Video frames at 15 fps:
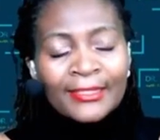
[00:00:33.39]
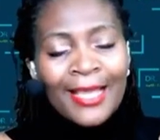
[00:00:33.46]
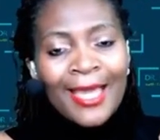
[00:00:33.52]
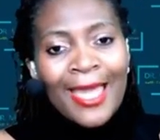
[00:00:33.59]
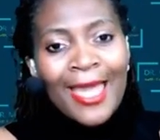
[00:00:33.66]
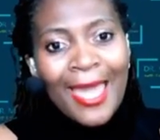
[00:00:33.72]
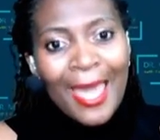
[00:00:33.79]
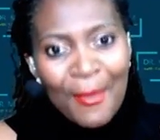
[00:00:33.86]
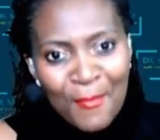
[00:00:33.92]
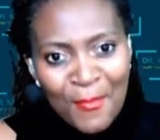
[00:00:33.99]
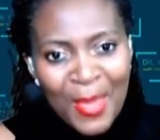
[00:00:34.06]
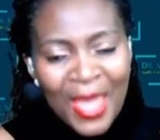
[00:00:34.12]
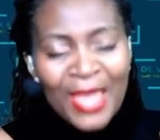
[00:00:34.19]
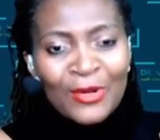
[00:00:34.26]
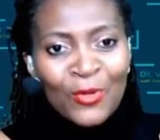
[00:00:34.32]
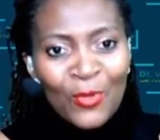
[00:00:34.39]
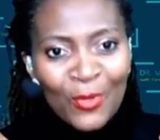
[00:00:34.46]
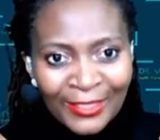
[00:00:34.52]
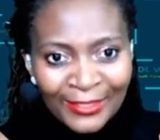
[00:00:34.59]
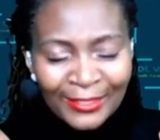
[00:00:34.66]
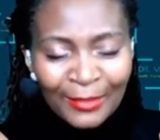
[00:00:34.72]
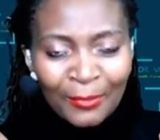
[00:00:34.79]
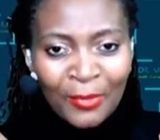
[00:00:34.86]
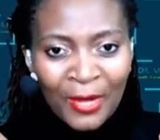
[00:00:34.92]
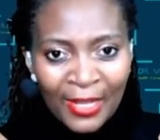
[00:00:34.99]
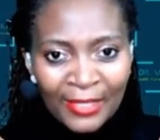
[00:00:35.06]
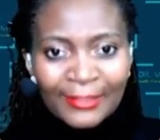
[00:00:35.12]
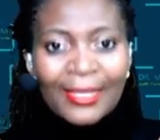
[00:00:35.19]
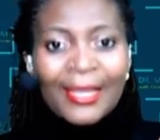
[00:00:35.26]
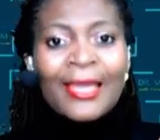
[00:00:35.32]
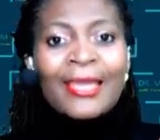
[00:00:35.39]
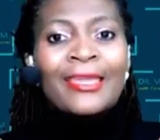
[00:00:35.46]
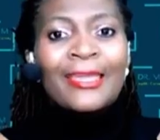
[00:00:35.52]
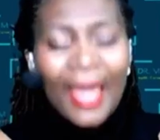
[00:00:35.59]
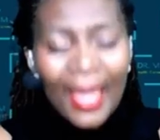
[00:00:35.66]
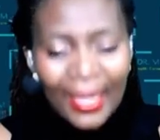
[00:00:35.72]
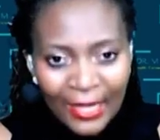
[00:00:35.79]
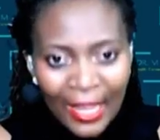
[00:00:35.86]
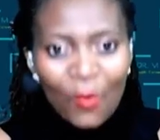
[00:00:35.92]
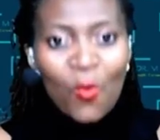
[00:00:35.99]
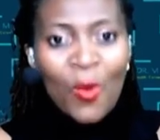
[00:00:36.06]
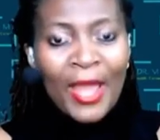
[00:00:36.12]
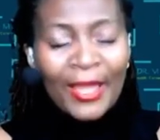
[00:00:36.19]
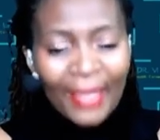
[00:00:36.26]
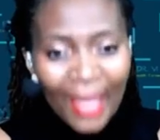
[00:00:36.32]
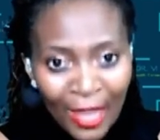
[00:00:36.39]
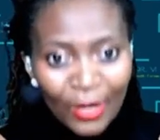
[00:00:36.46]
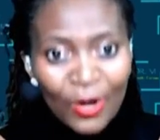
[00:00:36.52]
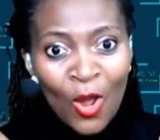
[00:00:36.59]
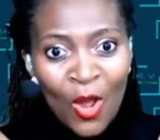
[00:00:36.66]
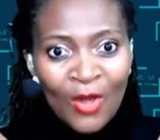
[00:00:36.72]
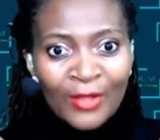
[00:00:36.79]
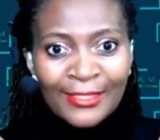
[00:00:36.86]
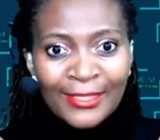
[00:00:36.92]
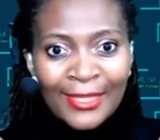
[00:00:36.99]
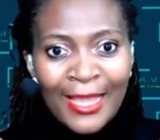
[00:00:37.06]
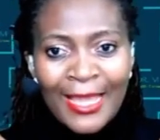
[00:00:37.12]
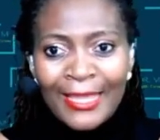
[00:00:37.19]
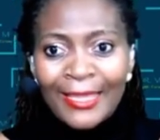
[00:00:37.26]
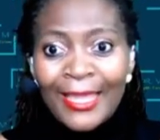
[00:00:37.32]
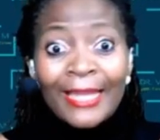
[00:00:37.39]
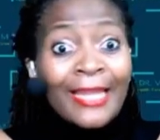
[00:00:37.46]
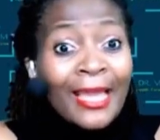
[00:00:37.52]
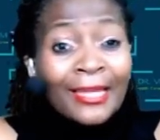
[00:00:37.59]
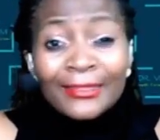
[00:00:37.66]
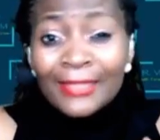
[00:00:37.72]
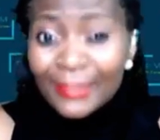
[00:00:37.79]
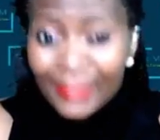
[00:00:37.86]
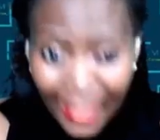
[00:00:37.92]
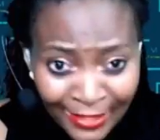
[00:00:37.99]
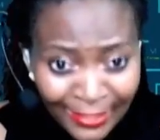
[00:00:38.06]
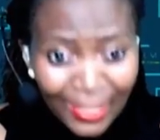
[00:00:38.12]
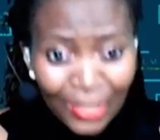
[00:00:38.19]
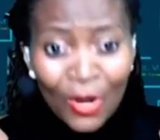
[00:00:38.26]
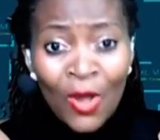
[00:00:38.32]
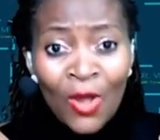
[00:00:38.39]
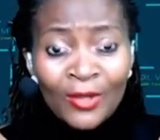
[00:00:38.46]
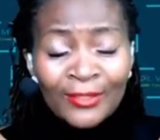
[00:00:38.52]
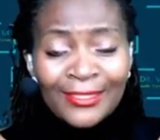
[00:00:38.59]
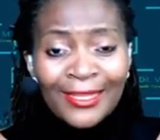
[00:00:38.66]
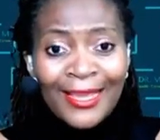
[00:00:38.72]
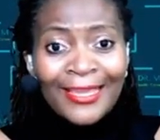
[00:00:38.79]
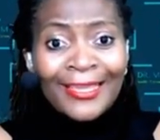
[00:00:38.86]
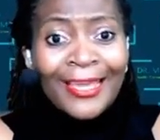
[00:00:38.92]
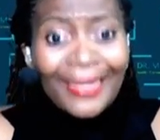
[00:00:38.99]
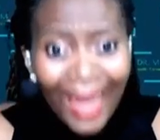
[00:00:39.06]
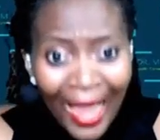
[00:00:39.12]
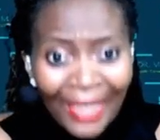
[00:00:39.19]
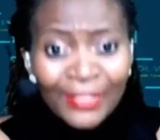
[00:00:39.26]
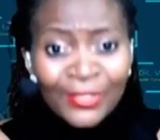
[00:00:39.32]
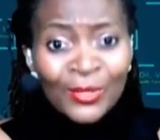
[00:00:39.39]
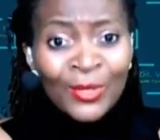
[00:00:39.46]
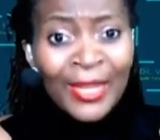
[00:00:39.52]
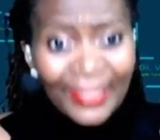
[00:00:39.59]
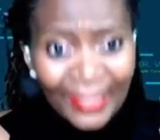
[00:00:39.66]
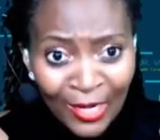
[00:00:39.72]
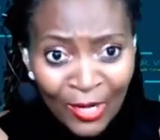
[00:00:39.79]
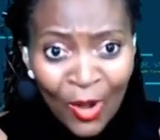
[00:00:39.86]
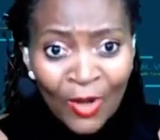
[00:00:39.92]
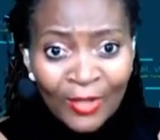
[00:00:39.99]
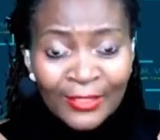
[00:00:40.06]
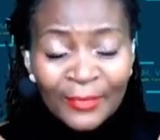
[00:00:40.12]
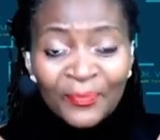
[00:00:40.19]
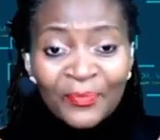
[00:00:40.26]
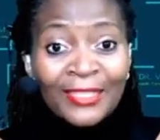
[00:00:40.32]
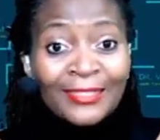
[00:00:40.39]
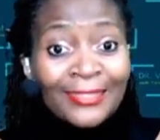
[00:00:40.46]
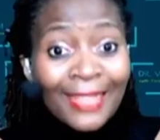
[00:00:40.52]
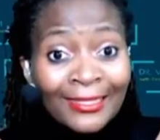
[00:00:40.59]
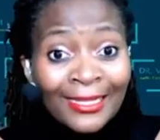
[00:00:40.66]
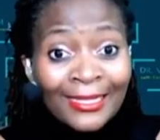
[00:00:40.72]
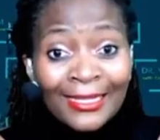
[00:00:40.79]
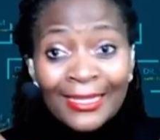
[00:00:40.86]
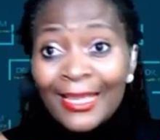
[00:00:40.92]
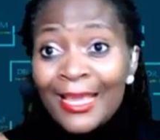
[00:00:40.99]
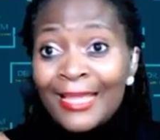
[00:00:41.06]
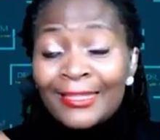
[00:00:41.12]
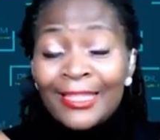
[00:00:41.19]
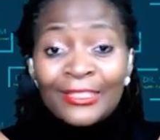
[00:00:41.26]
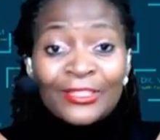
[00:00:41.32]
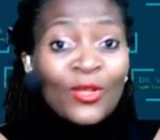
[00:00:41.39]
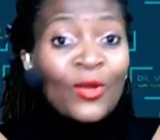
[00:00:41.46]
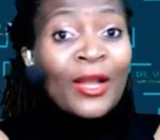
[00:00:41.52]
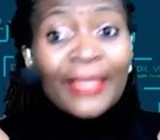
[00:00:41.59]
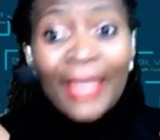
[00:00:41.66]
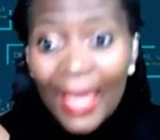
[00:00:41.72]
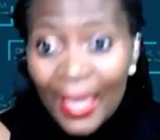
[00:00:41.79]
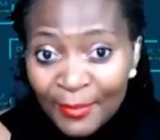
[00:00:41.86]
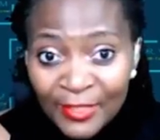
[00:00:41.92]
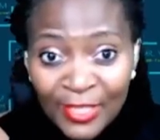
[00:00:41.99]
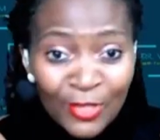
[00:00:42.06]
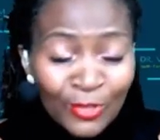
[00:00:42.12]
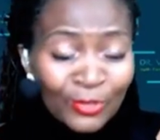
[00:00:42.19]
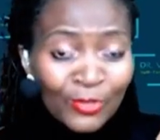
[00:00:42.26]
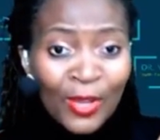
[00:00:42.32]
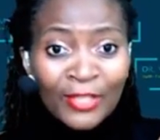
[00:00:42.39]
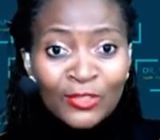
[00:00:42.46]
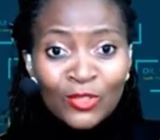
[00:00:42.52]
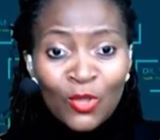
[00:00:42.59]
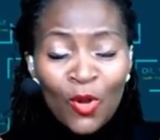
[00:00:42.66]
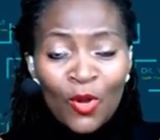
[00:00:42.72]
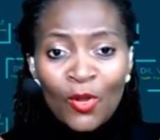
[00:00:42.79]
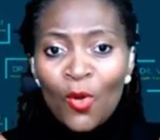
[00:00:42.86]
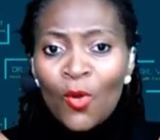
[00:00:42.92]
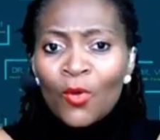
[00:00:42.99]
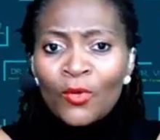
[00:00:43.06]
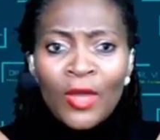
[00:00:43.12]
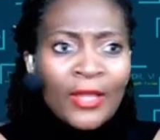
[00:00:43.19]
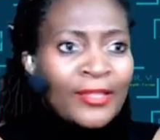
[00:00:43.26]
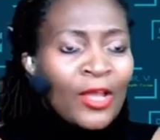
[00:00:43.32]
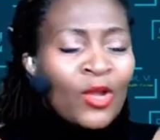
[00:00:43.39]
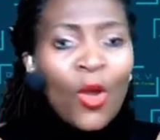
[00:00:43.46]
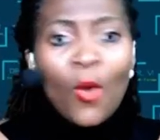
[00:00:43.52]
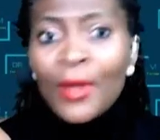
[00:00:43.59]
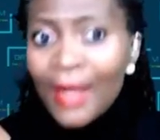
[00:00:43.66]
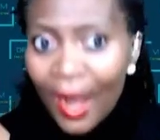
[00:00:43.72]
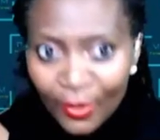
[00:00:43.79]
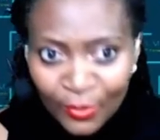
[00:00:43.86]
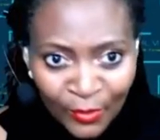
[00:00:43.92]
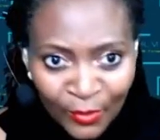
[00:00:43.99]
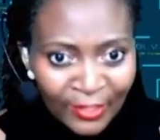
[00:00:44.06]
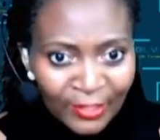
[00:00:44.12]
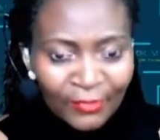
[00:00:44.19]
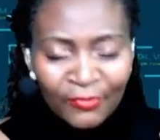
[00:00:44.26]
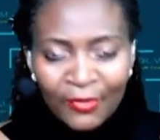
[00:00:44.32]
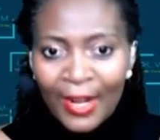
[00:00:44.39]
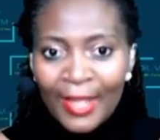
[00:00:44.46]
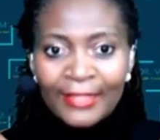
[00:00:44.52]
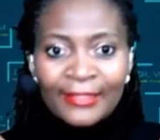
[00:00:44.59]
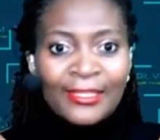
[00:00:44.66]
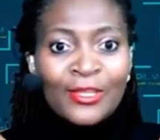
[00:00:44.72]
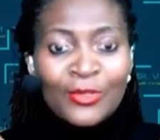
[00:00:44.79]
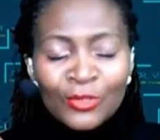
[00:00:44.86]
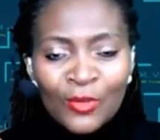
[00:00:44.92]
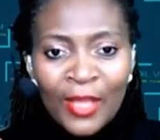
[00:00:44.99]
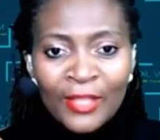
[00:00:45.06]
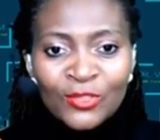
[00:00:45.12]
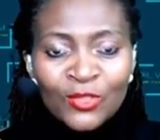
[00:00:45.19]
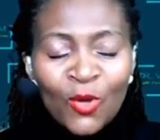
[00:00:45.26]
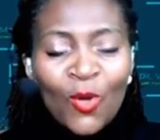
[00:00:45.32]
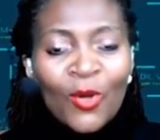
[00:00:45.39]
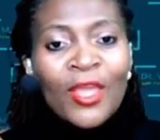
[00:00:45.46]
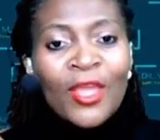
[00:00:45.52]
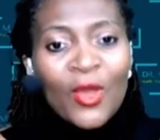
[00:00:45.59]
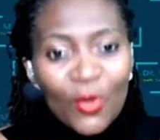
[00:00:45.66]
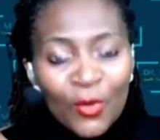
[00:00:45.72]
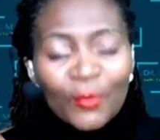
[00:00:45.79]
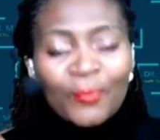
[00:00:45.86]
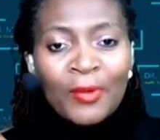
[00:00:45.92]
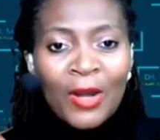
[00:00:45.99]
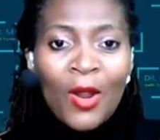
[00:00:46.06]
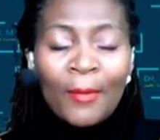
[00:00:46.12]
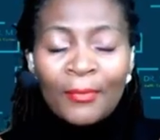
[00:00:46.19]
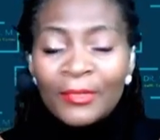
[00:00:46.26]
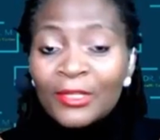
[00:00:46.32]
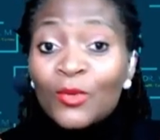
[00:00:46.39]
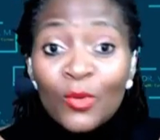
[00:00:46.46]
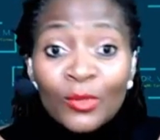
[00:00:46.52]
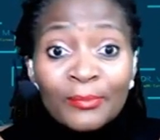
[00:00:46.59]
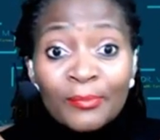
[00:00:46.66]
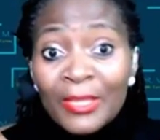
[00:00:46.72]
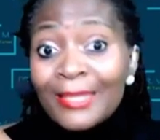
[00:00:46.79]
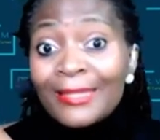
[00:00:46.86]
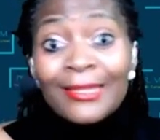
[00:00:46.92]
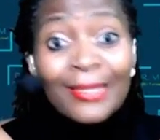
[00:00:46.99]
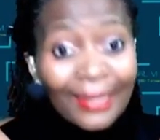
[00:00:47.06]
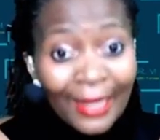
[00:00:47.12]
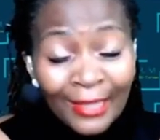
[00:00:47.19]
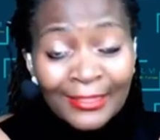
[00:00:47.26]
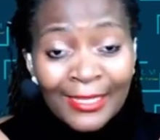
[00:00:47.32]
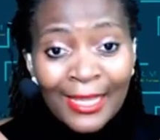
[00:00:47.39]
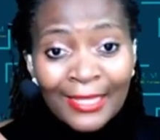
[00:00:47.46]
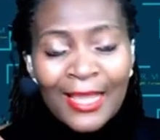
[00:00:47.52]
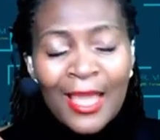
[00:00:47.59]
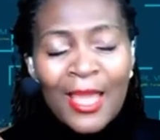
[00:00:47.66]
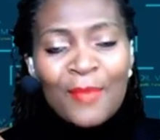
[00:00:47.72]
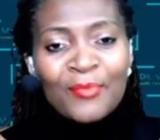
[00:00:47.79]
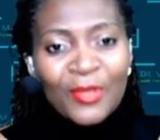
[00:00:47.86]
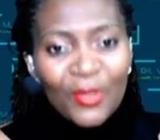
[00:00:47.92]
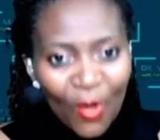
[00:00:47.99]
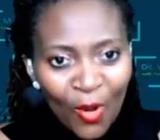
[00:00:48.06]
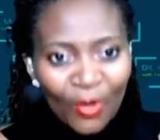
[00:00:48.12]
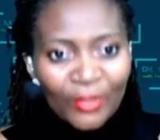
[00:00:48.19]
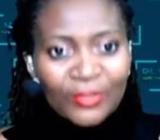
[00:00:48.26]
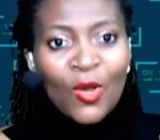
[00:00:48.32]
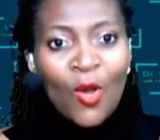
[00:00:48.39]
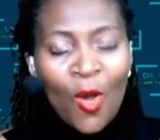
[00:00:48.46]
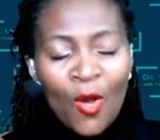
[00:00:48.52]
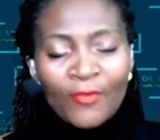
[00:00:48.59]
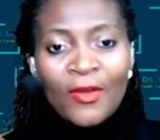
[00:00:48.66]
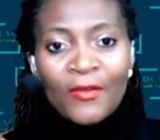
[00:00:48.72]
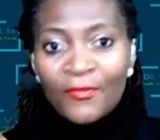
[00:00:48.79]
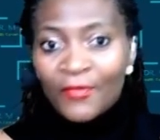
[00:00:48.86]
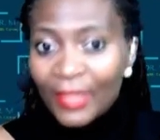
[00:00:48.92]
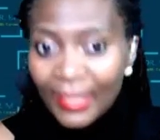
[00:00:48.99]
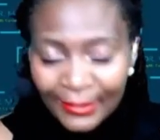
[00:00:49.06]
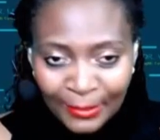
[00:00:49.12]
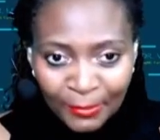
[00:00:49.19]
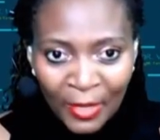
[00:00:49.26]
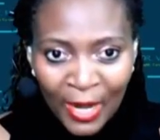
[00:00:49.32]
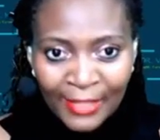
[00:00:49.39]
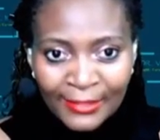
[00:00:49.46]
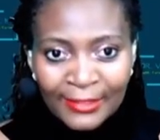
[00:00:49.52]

A man who is depressed can work a lot, can exercise a lot, can isolate a lot. Suddenly, the soccer games he used to enjoy, or the going out with his friends he used to enjoy, probably could be neglected because of feeling depressed.